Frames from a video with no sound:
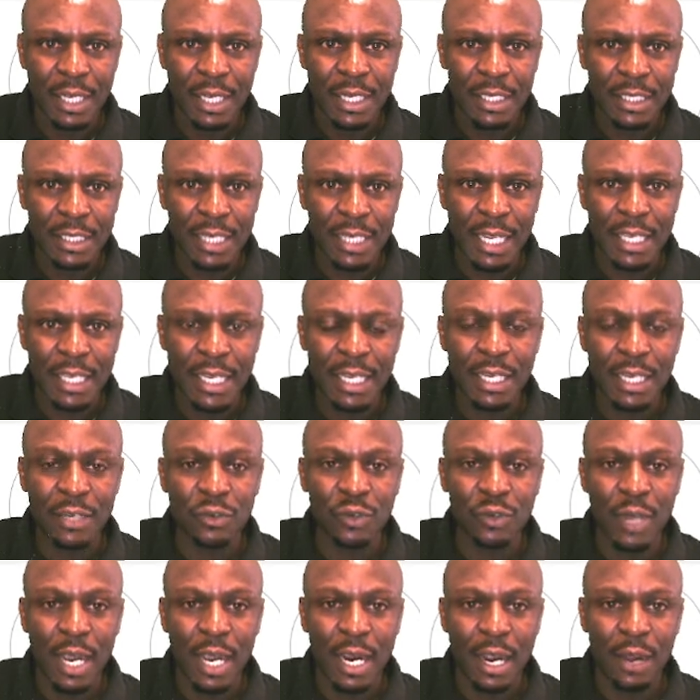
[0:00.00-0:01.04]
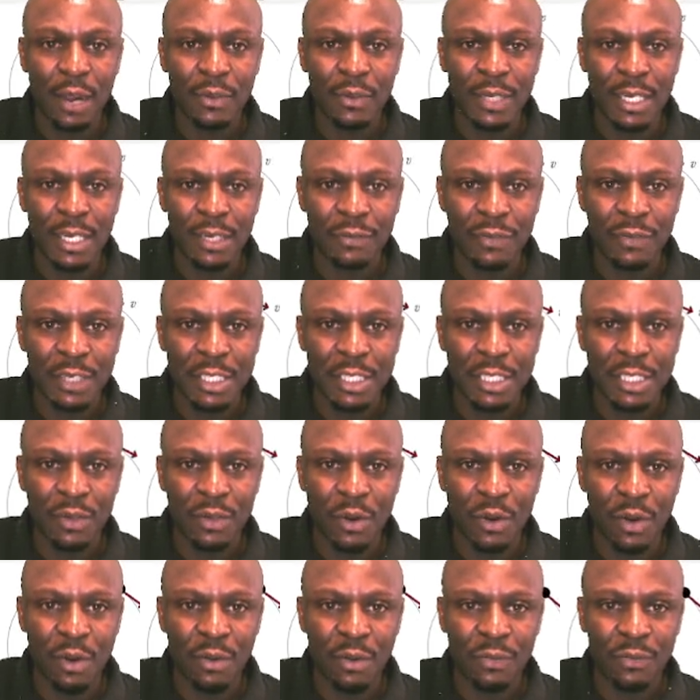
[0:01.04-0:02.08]
taking into account the definition
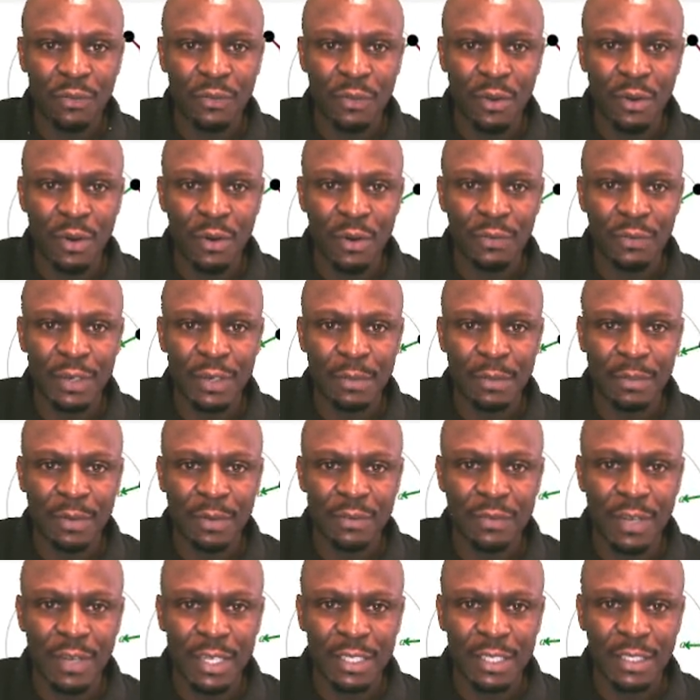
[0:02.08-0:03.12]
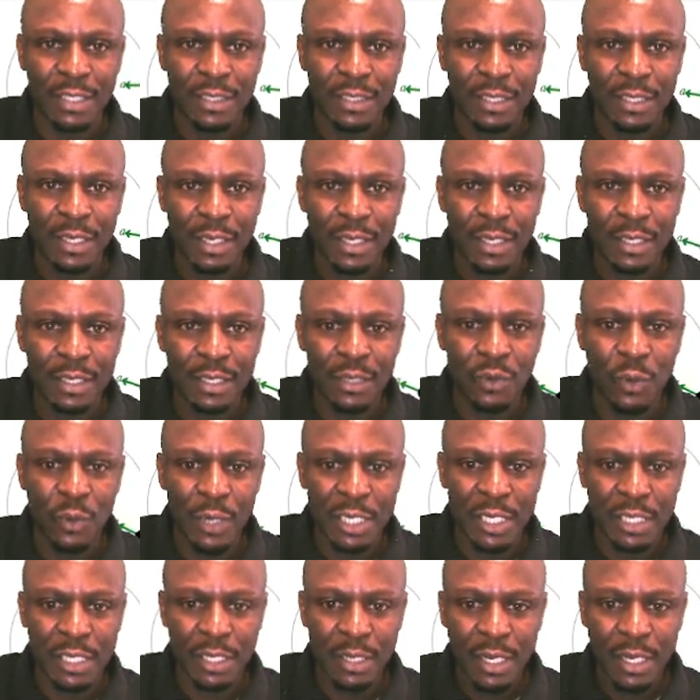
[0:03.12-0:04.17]
of of the previous
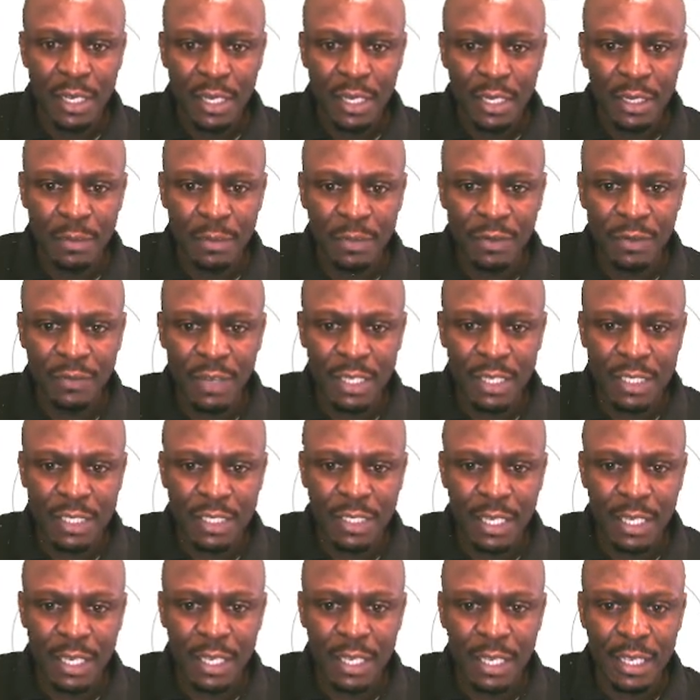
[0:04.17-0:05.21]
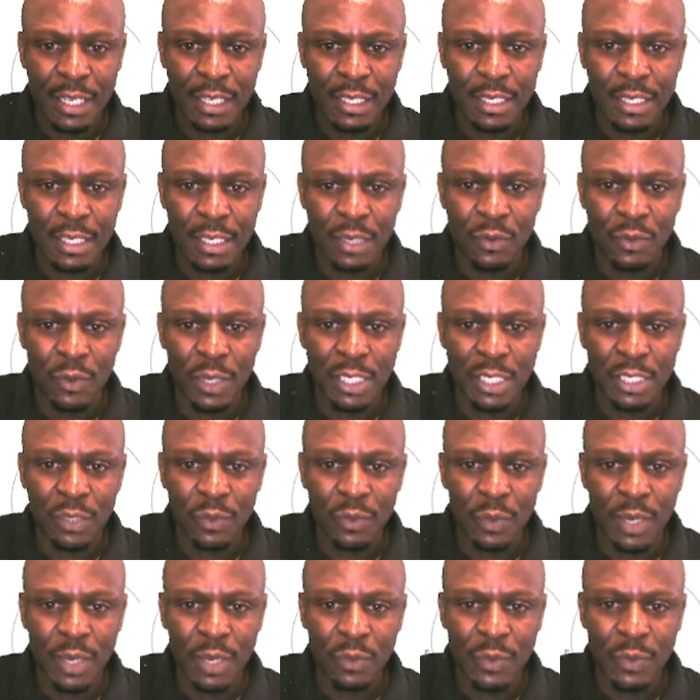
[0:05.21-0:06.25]
equation the previous uh, equation
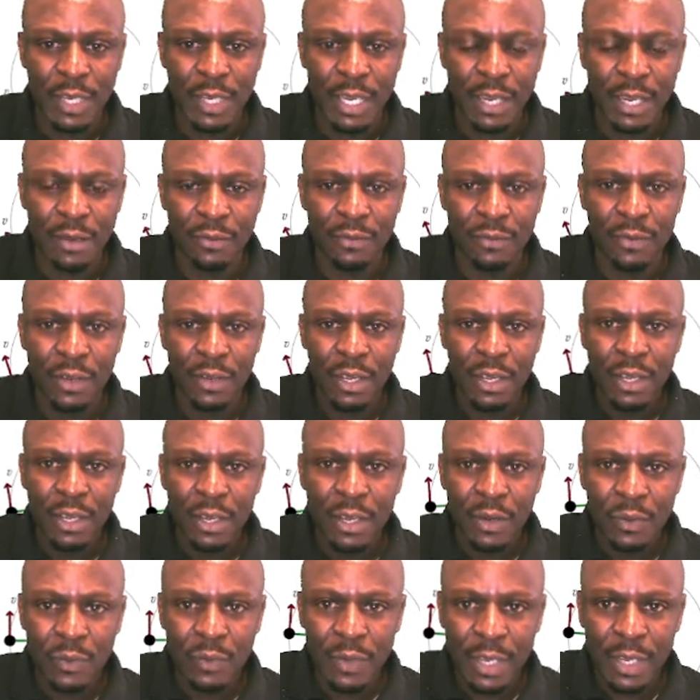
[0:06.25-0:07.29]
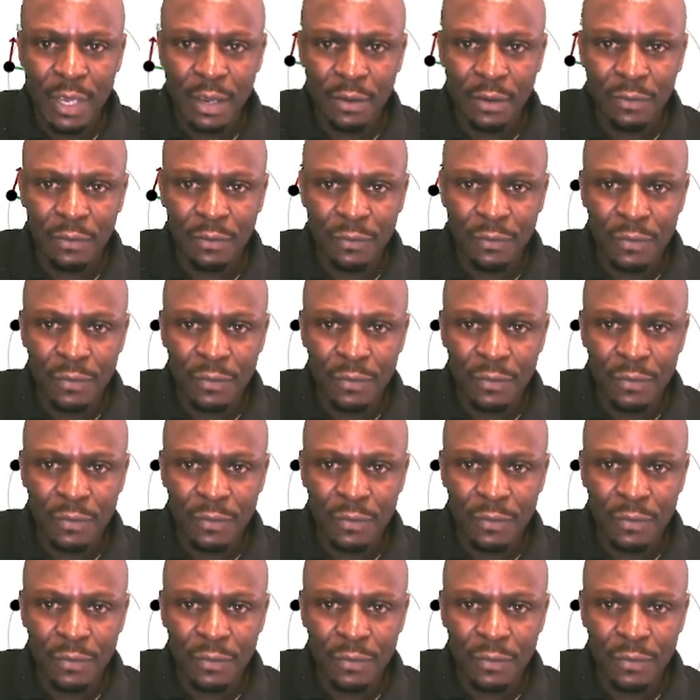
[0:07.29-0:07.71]
where we have we have